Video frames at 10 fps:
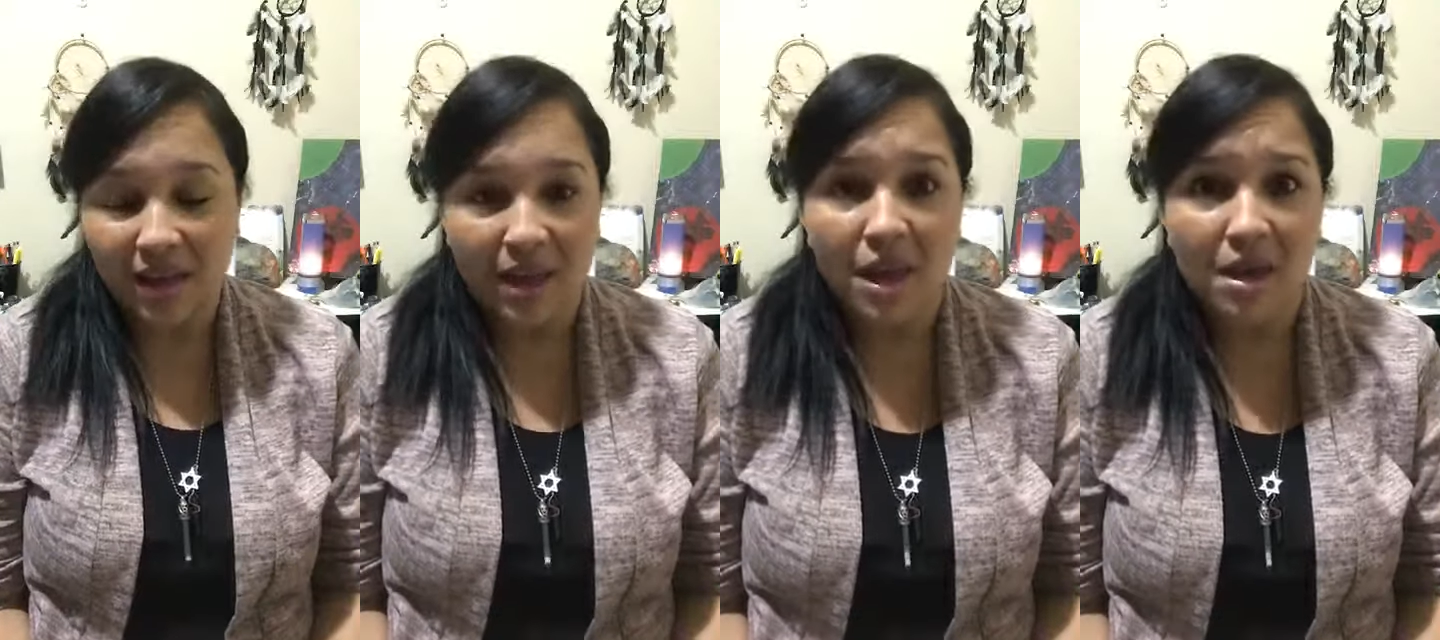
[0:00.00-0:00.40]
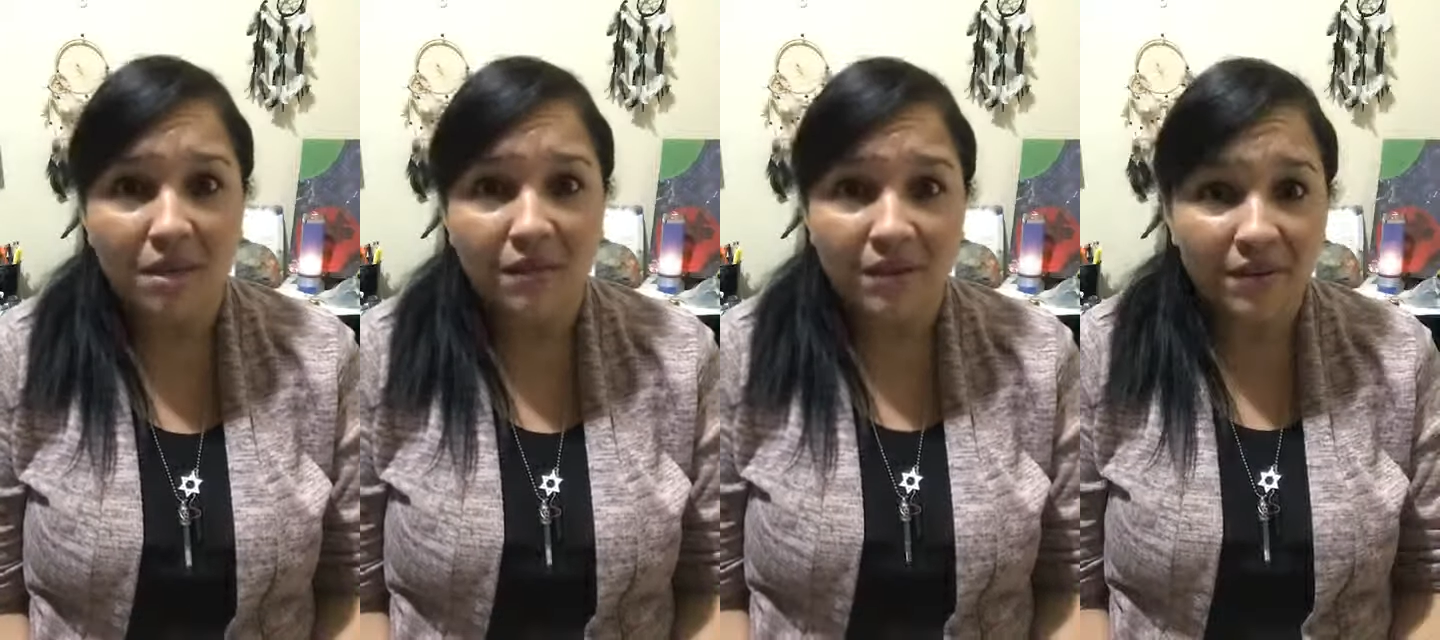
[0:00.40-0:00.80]
hell
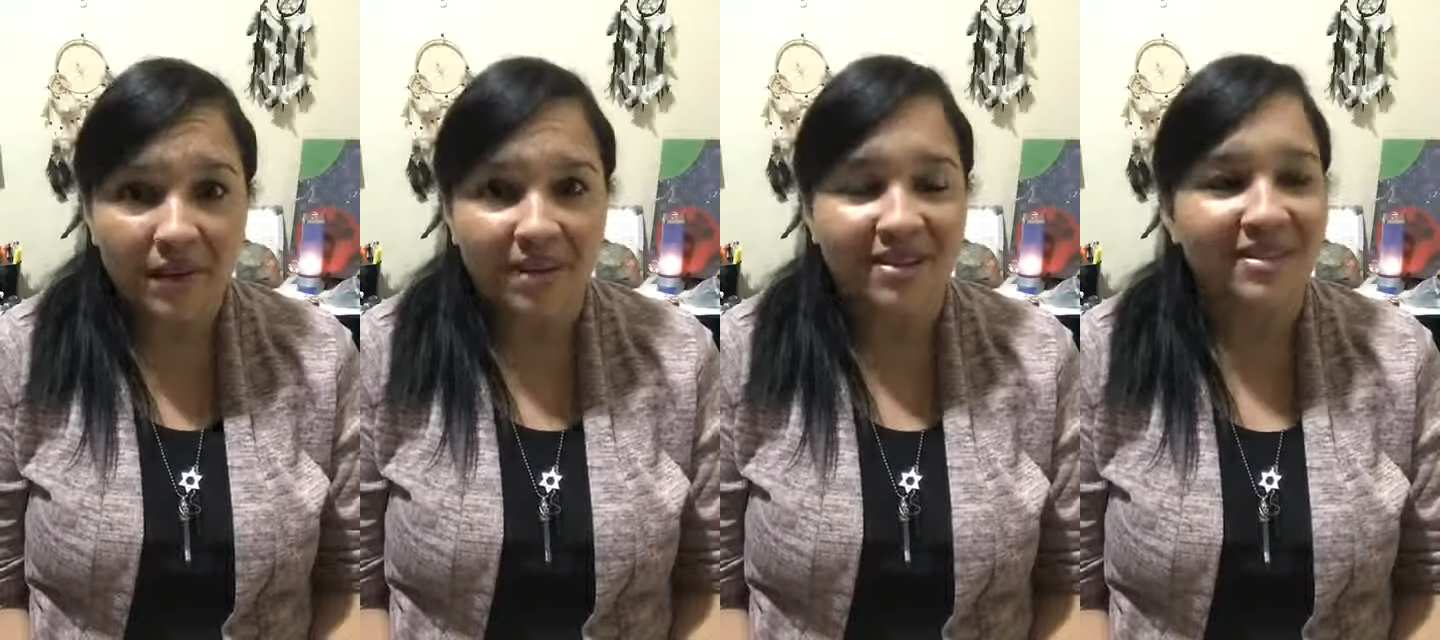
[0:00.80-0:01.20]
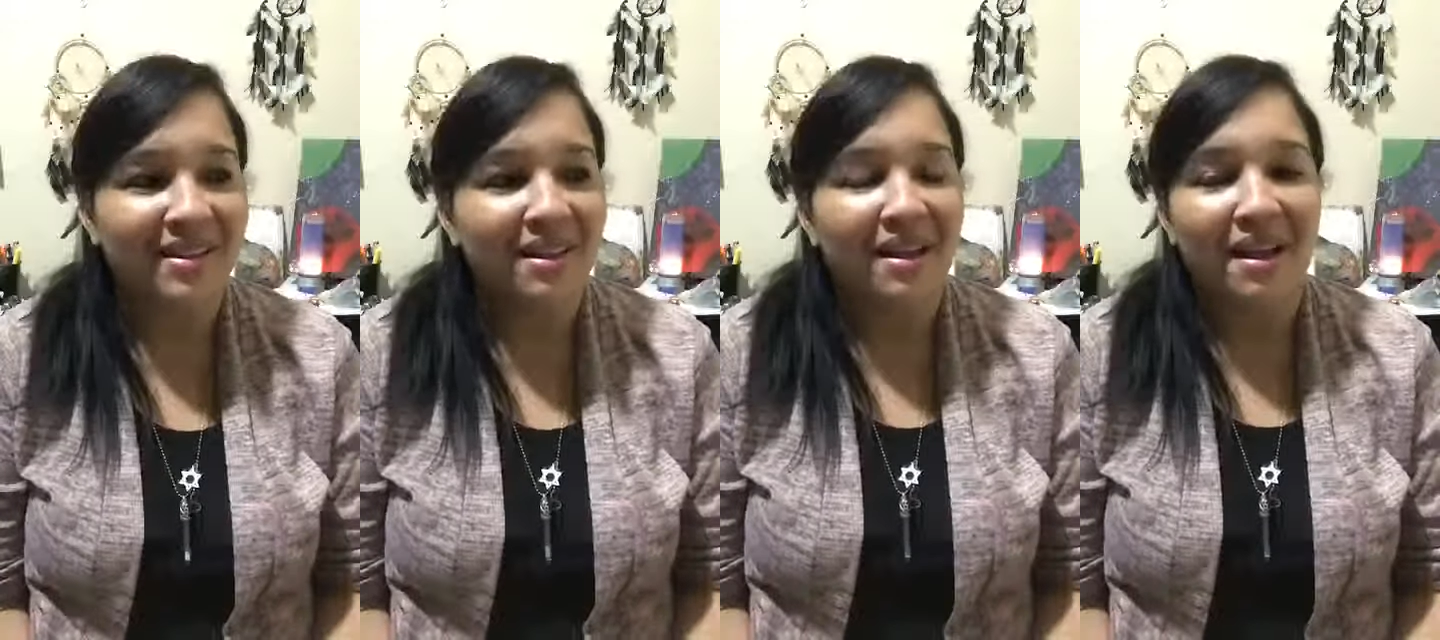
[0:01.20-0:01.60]
of a ride.
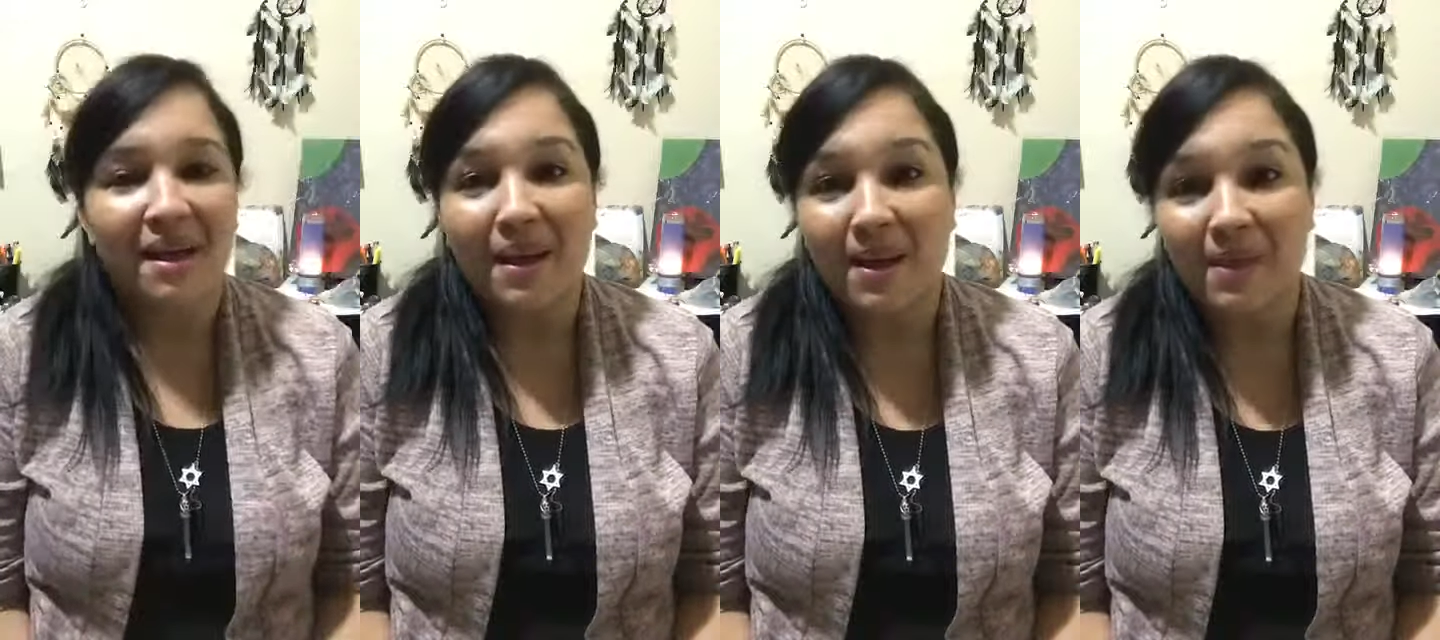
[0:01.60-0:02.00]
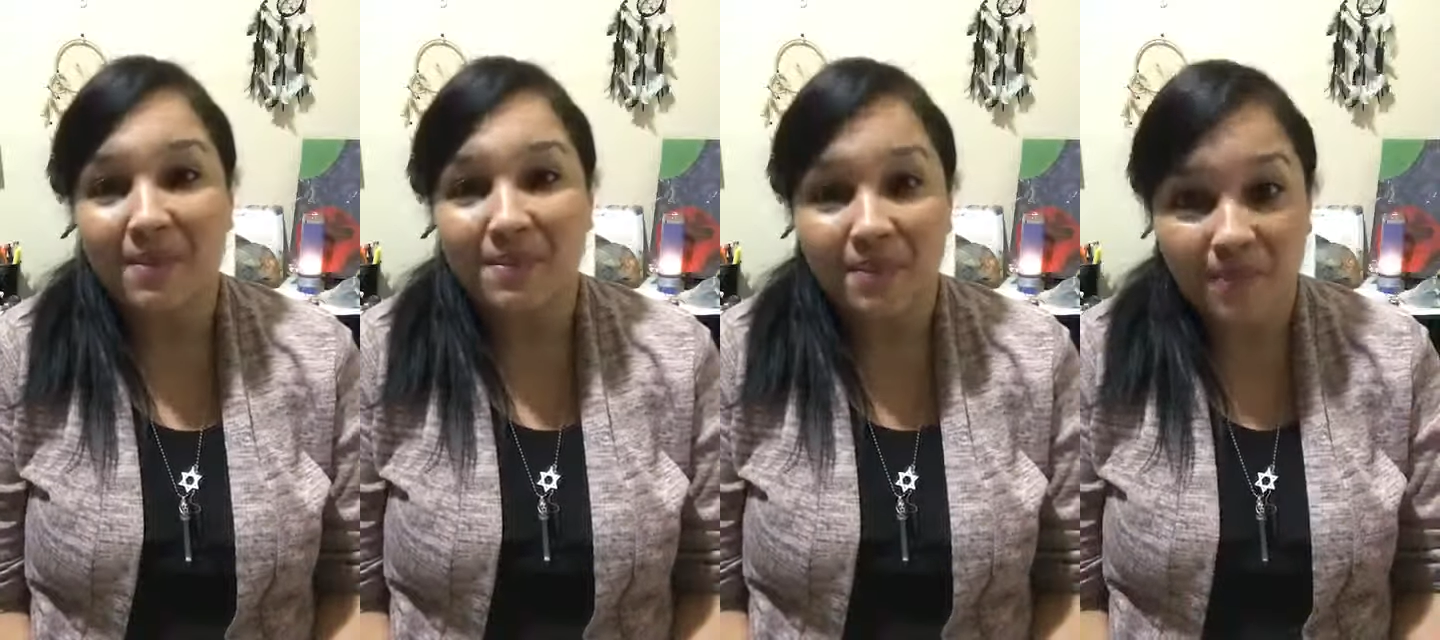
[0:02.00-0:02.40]

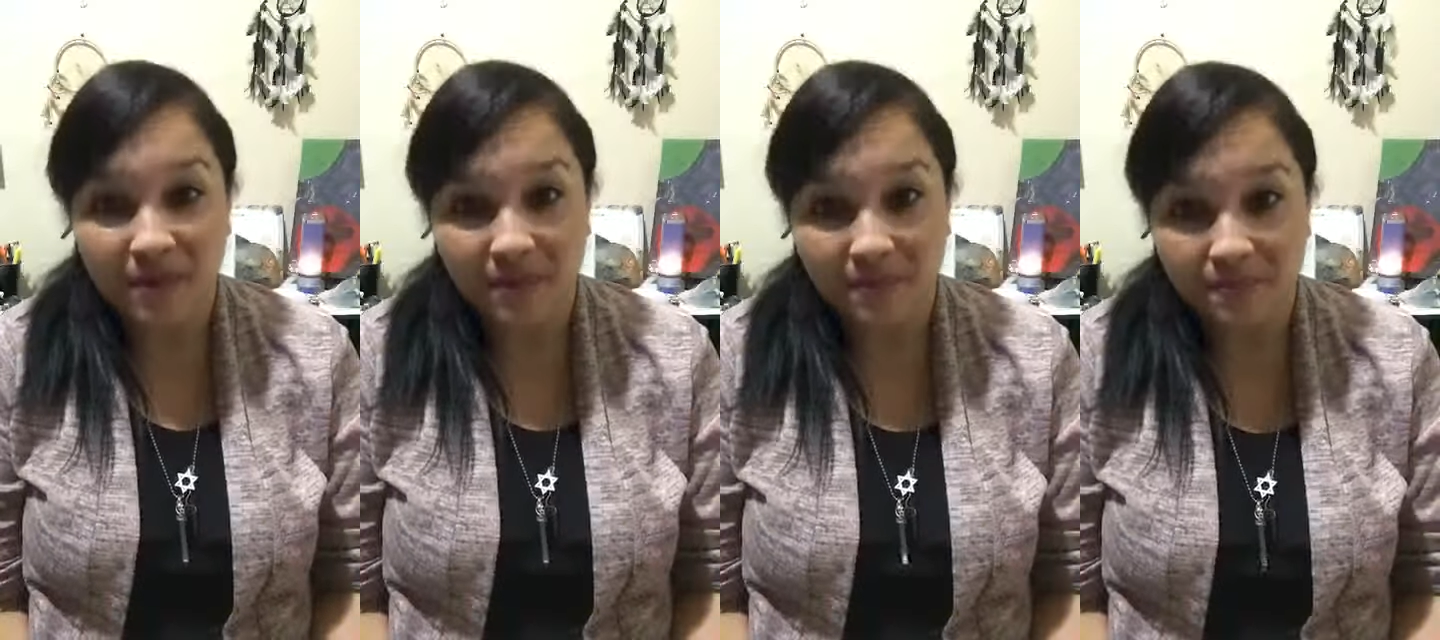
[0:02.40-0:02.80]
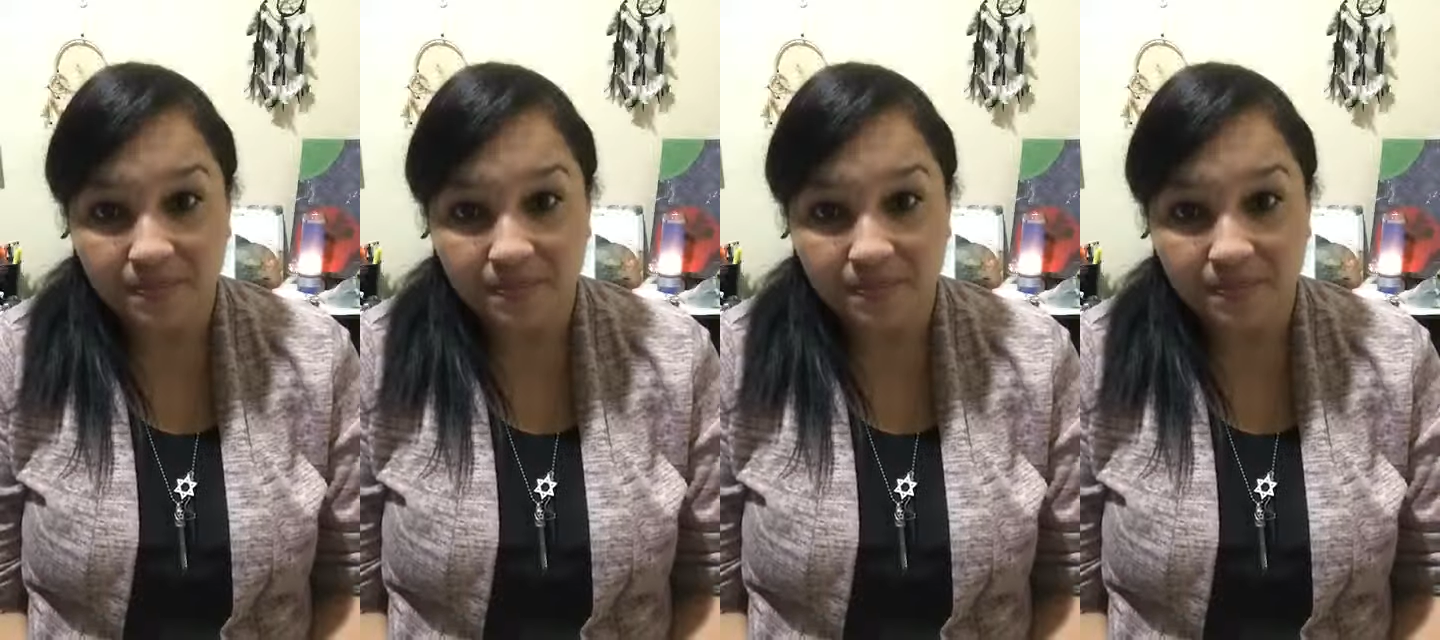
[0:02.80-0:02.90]
But